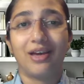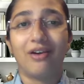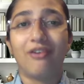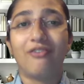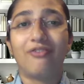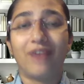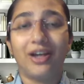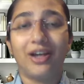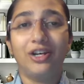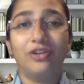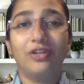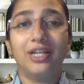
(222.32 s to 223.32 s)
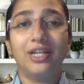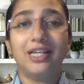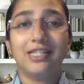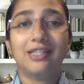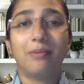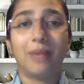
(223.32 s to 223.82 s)
Fine-tuning
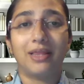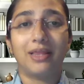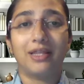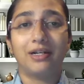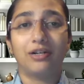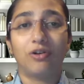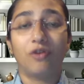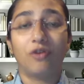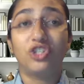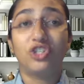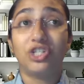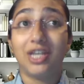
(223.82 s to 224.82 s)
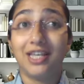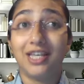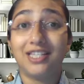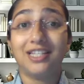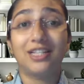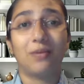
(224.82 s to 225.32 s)
is the method of
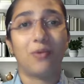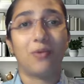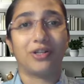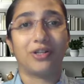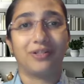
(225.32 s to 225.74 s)
changing the model.